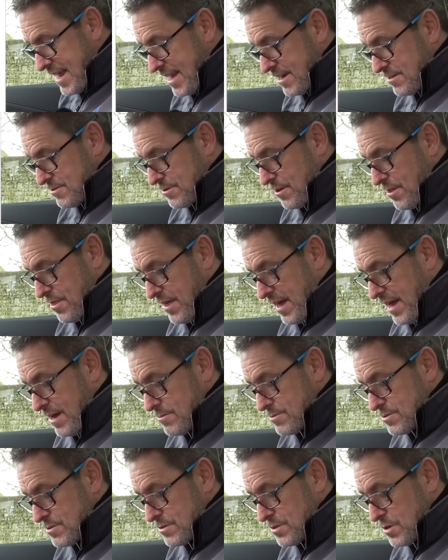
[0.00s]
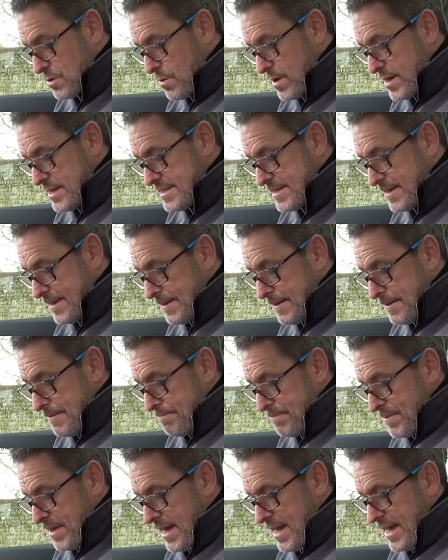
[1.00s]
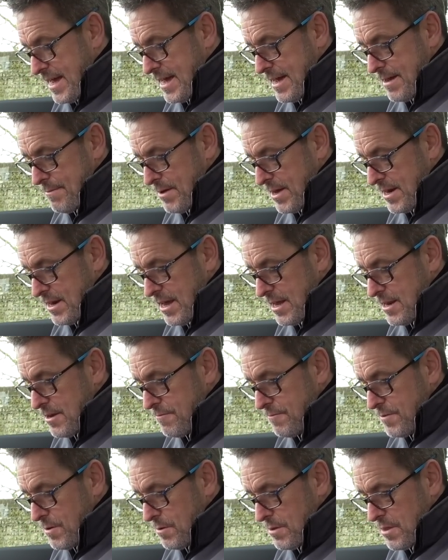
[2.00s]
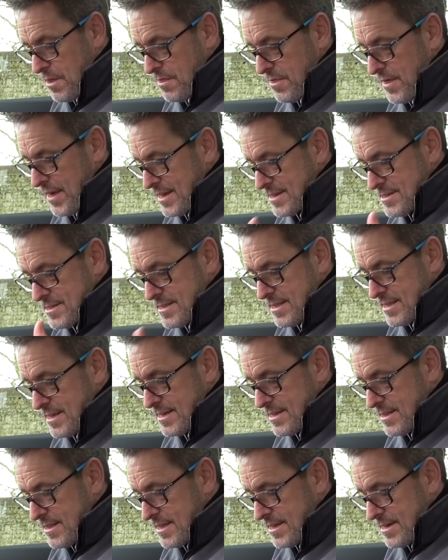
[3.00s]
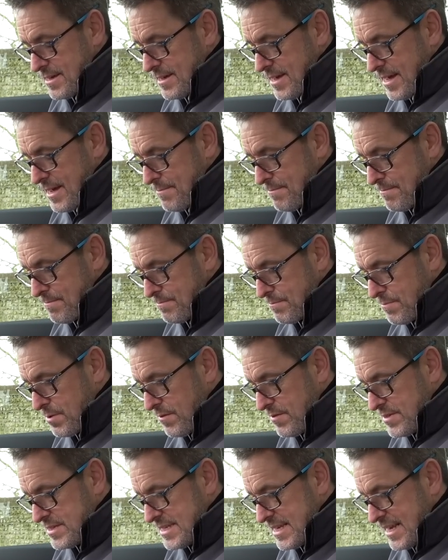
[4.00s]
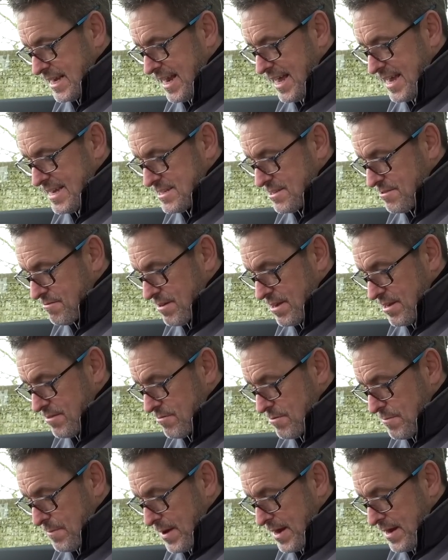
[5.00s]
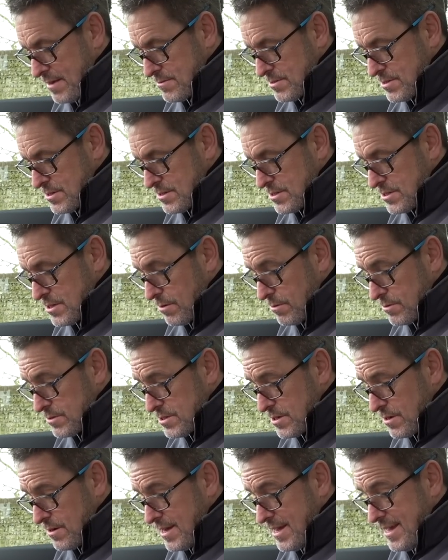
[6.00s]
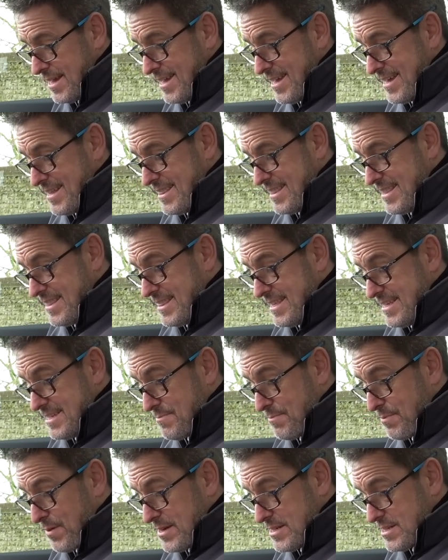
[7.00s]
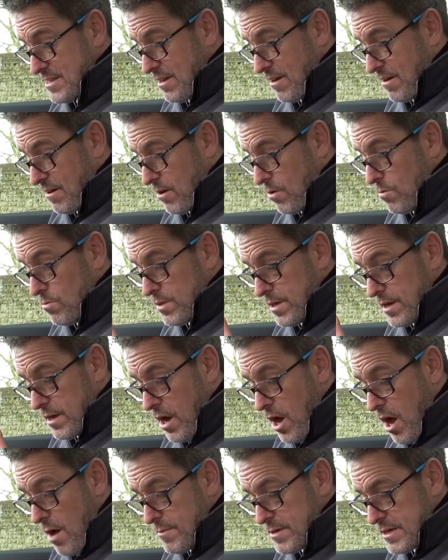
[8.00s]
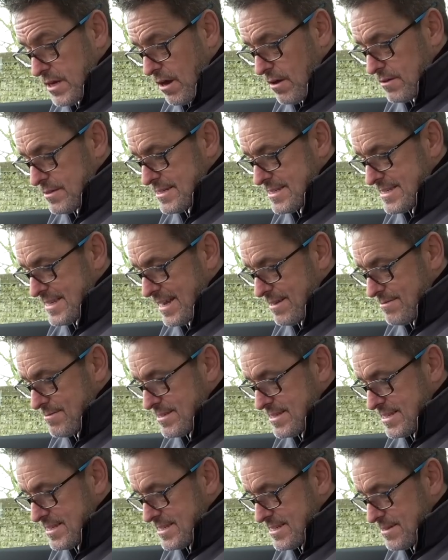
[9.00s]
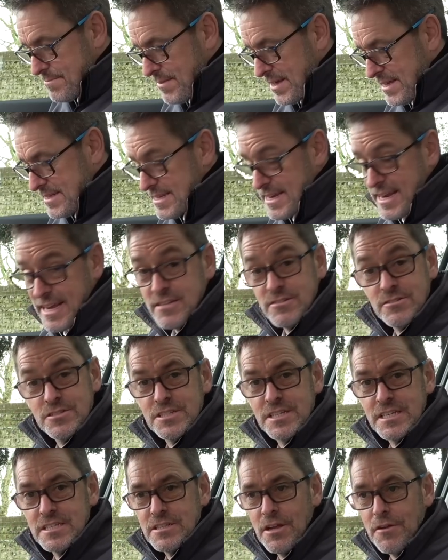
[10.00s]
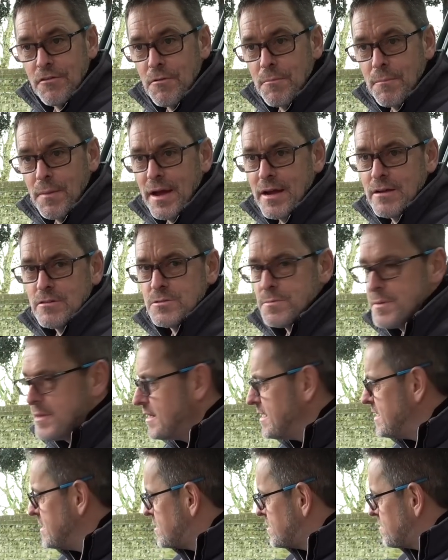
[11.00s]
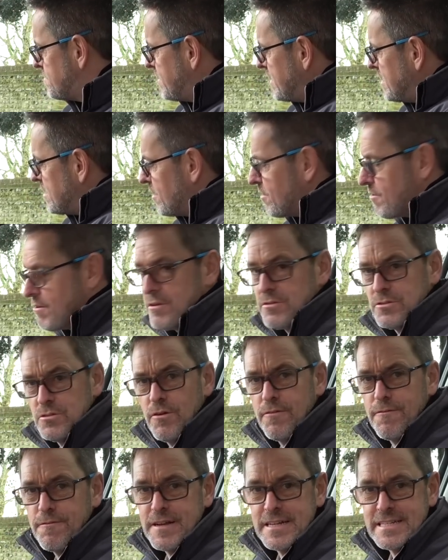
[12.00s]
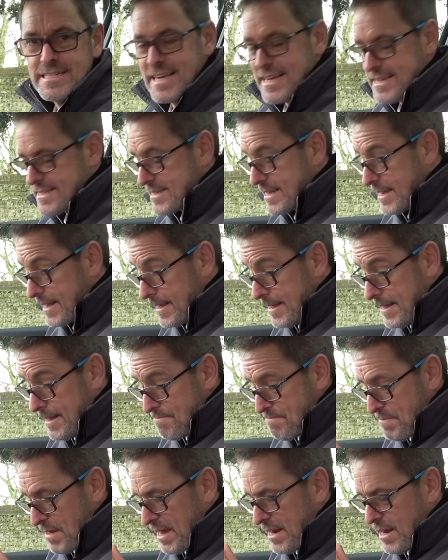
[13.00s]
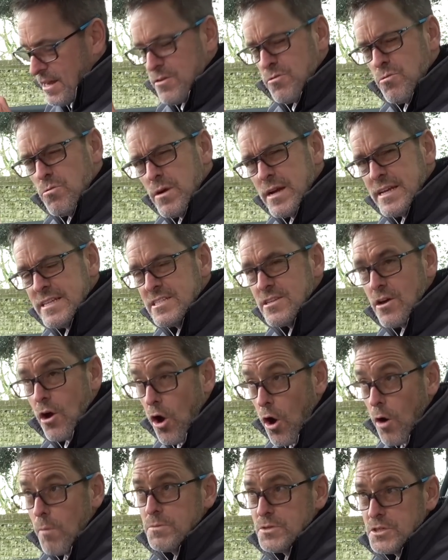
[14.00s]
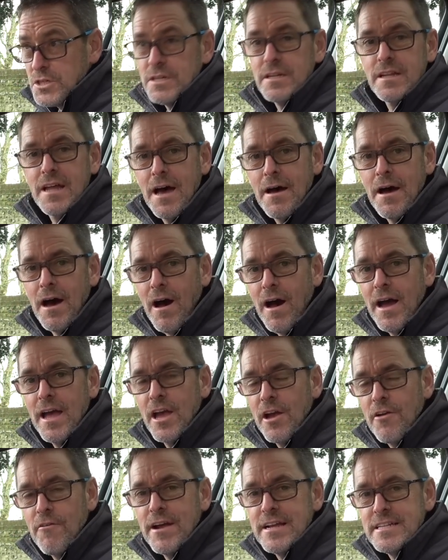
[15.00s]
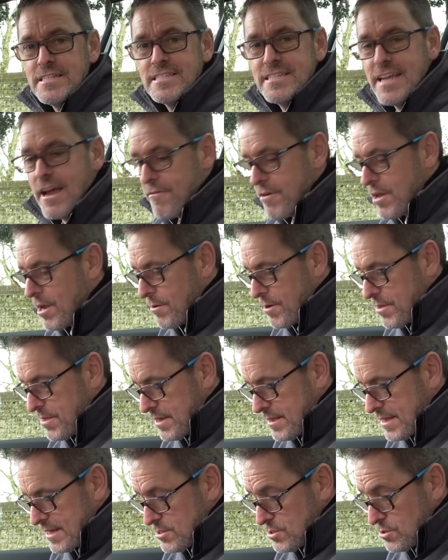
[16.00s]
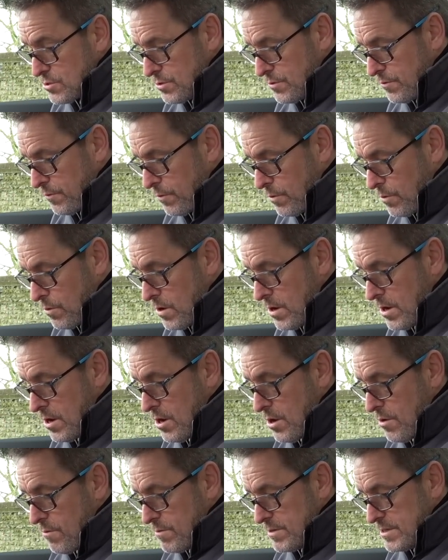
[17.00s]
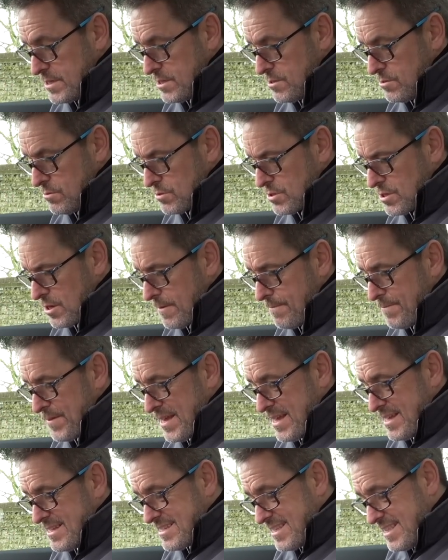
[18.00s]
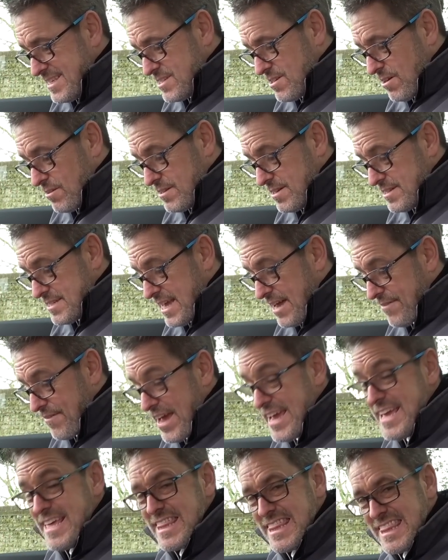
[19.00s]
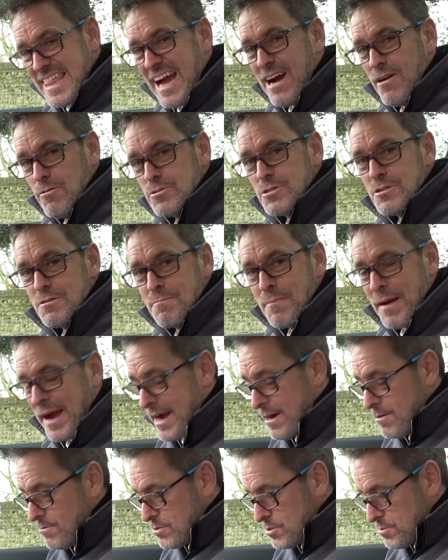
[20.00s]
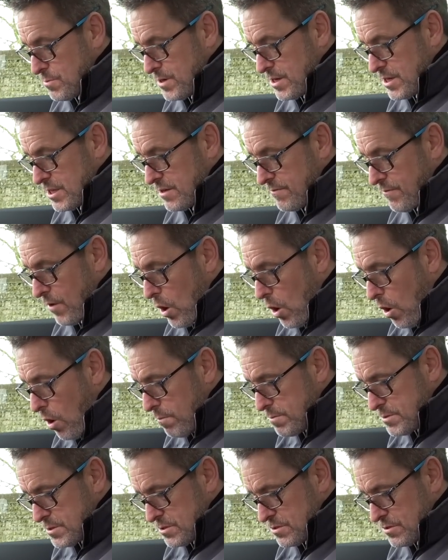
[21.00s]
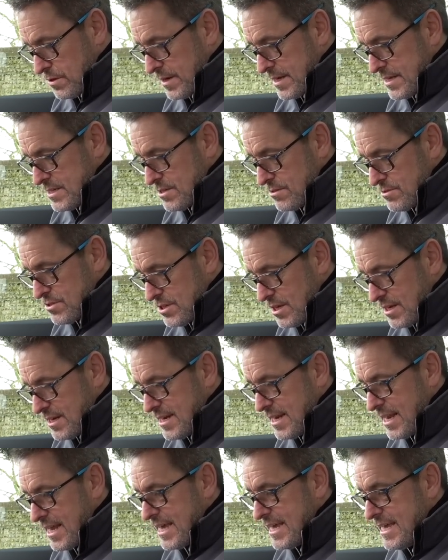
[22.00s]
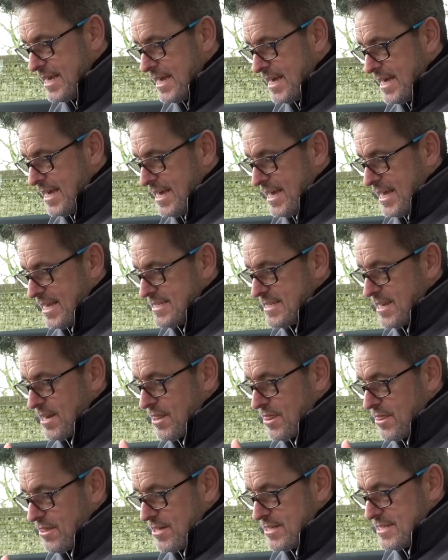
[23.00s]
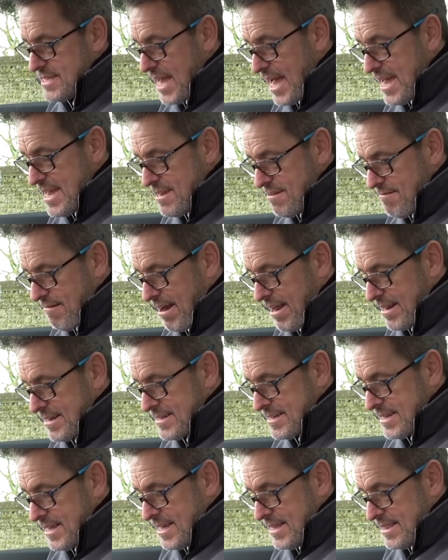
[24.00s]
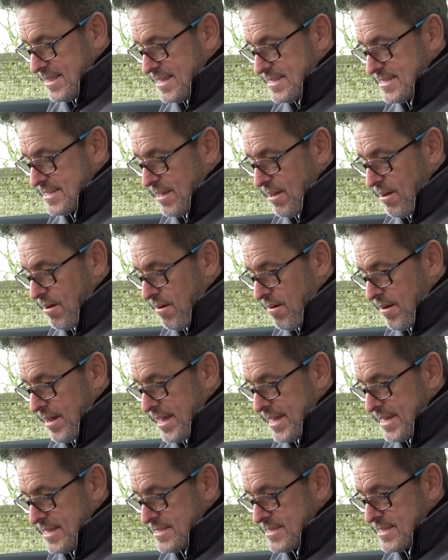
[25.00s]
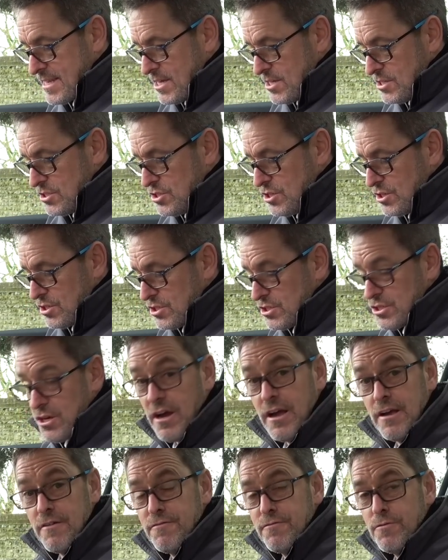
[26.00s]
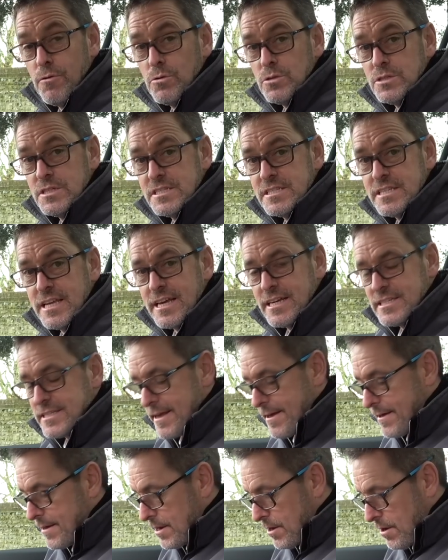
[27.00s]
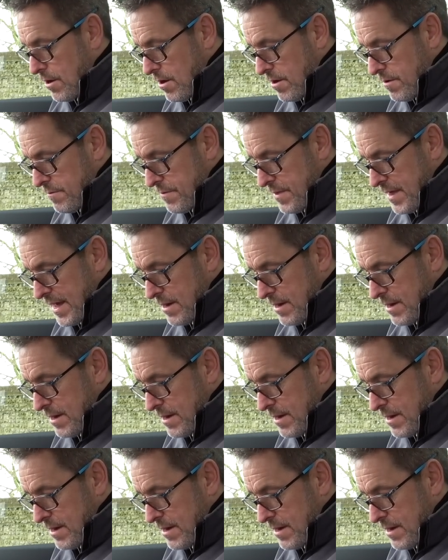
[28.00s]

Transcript: extra £1,000. And a few other things, the privacy glass, £300, and so on. So this press car, the Harman Kardon sound system, that's an extra £600. But these speaker grills look fantastic. And I'd always option a higher grade stereo. I think that's good for residuals. So this car does have £8,000 worth of options on it. So suddenly, instead of 38 grand, this car is just shy of £46,500